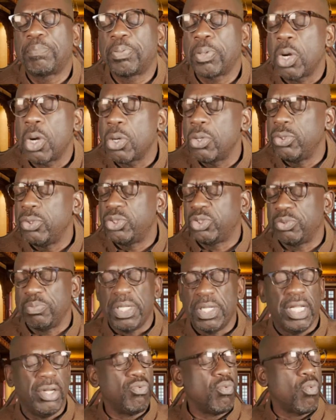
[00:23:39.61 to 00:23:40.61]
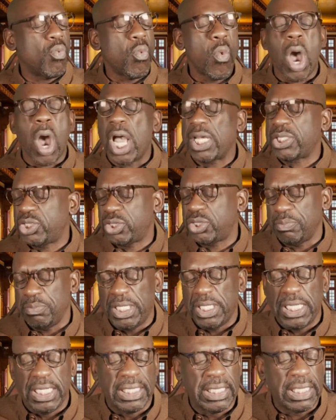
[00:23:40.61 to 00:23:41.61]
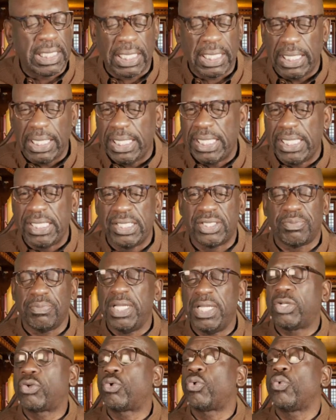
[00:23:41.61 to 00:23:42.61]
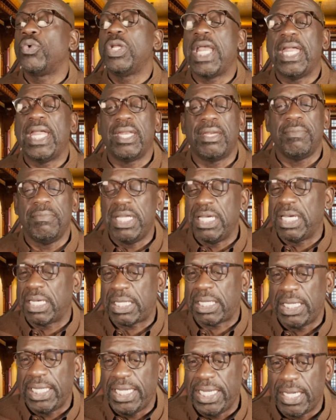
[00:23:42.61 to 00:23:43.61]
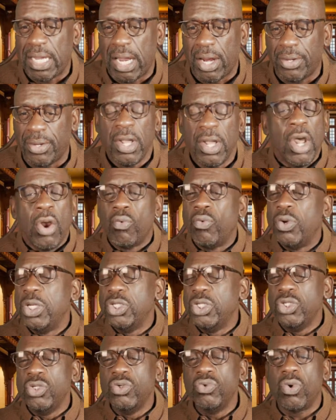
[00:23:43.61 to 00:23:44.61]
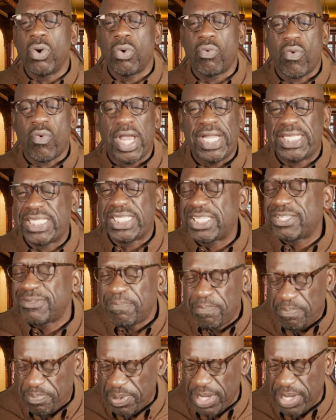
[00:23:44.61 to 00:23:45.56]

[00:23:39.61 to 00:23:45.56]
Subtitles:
purge me and wash me and cleanse me, create in me a clean heart, renew a right spirit.